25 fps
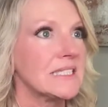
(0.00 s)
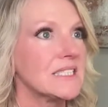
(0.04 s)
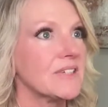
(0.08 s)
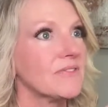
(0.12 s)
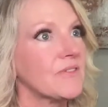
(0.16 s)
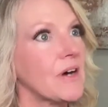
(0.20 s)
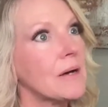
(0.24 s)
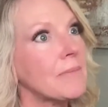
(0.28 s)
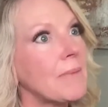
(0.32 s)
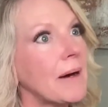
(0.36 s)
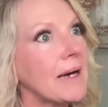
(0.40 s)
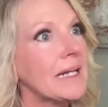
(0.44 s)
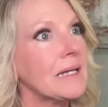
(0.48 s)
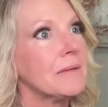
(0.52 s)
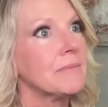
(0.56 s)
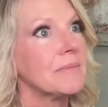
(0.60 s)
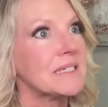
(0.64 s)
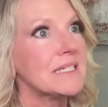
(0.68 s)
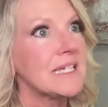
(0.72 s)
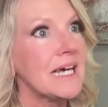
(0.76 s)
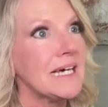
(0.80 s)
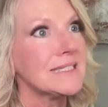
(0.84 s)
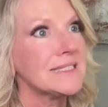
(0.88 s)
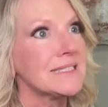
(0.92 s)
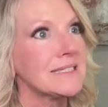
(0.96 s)
If I bought him a
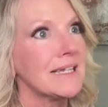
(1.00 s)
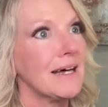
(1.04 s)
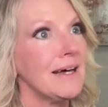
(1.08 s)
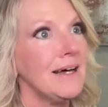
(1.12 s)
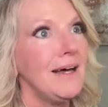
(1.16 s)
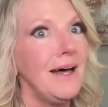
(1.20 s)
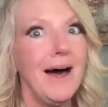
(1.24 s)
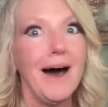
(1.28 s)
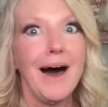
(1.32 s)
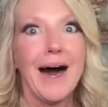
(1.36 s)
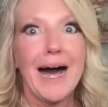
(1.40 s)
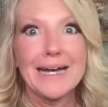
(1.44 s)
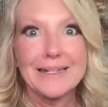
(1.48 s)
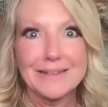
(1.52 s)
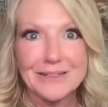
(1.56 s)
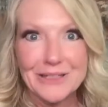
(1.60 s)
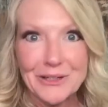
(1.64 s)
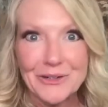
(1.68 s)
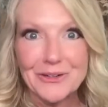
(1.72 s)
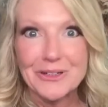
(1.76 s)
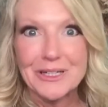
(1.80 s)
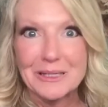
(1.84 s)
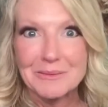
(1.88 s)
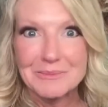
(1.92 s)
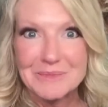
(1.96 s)
Tesla, I
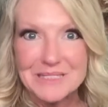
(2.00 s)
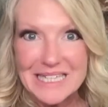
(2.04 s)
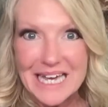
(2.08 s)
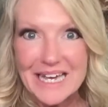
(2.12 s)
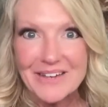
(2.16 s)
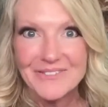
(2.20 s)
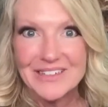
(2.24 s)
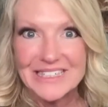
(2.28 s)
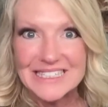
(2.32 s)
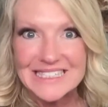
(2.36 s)
literally am saving